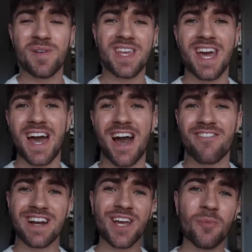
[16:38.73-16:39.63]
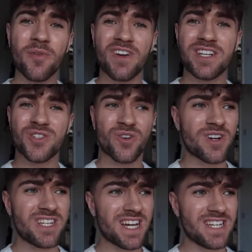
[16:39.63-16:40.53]
But yeah, I really hope you've
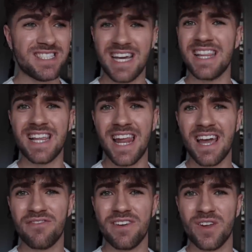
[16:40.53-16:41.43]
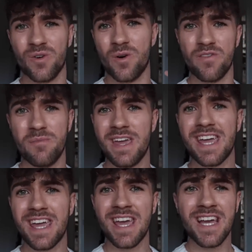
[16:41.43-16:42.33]
enjoyed a day in the life video of
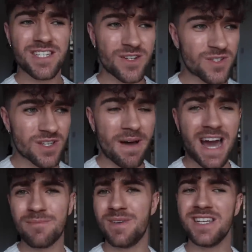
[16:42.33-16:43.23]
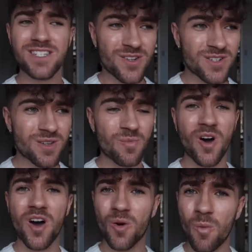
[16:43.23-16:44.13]
me doing some admin, doing some
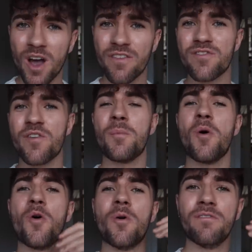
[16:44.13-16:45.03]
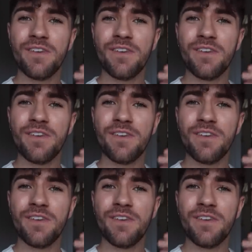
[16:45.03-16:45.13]
work, working from home,